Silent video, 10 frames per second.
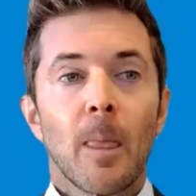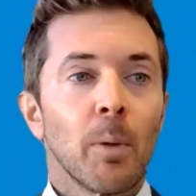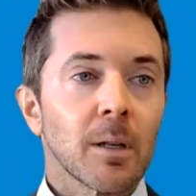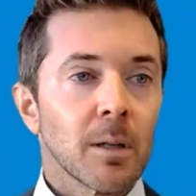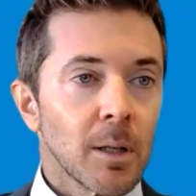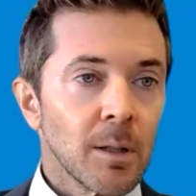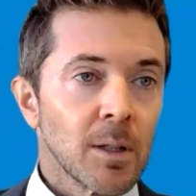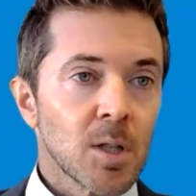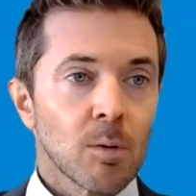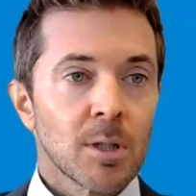But in the
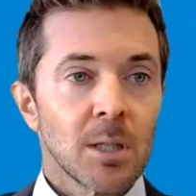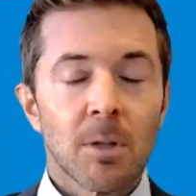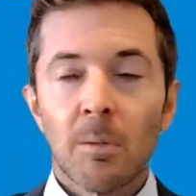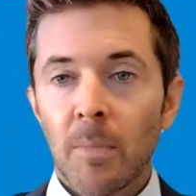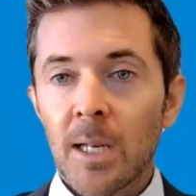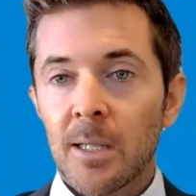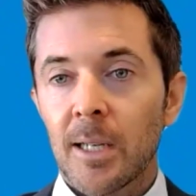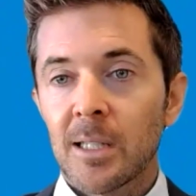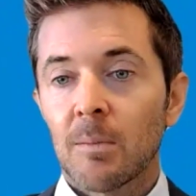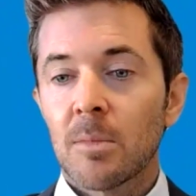short term, it may
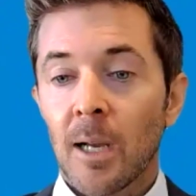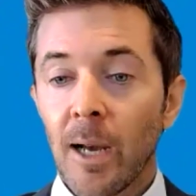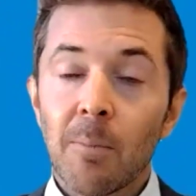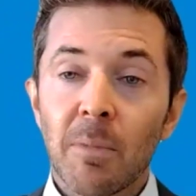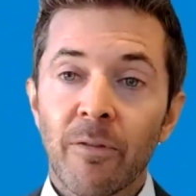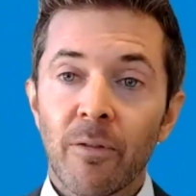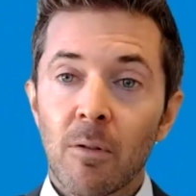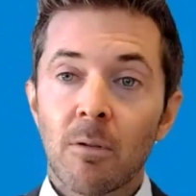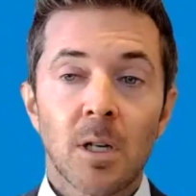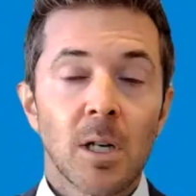take some time
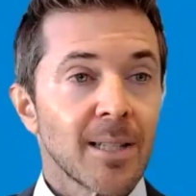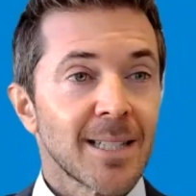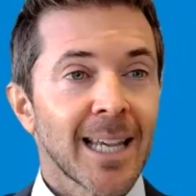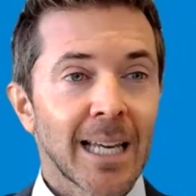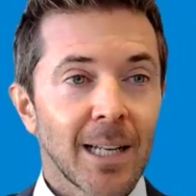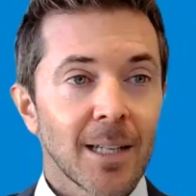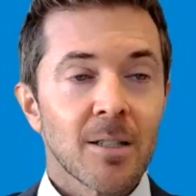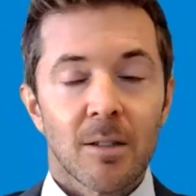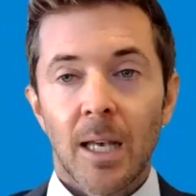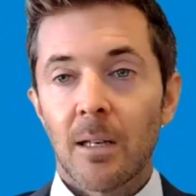before there's a
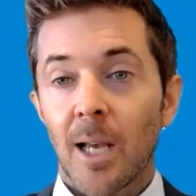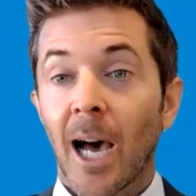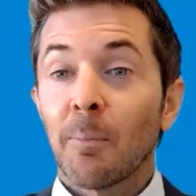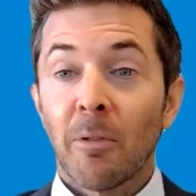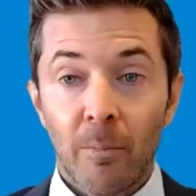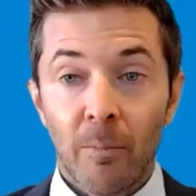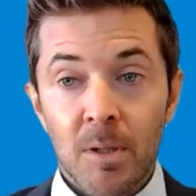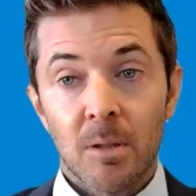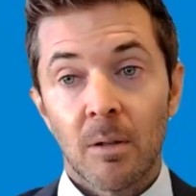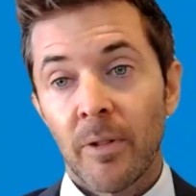catalyst to get
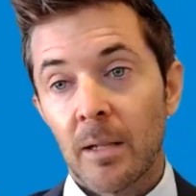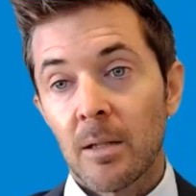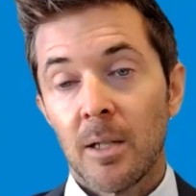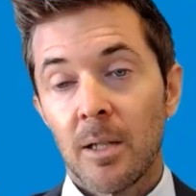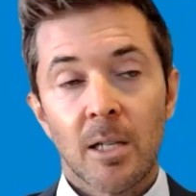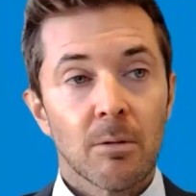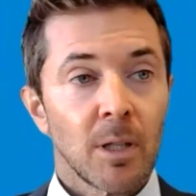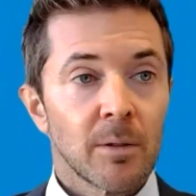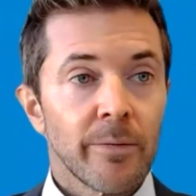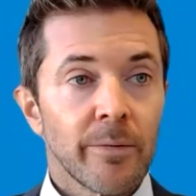outperformance of that index
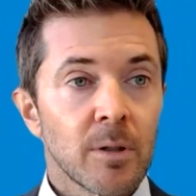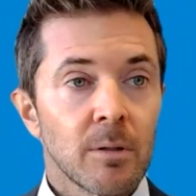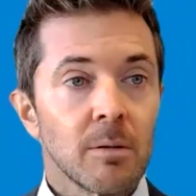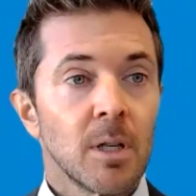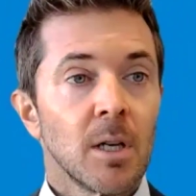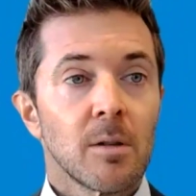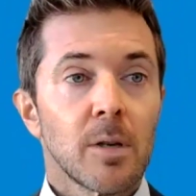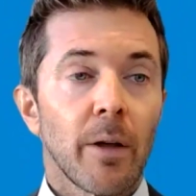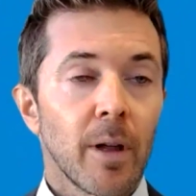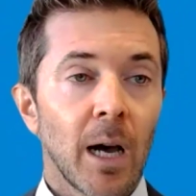relative to
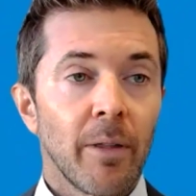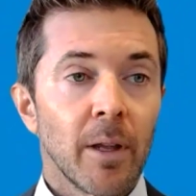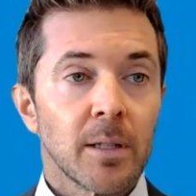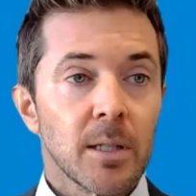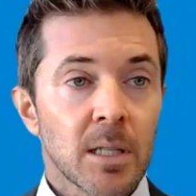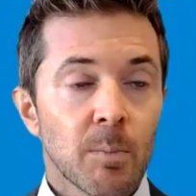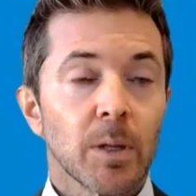other indices.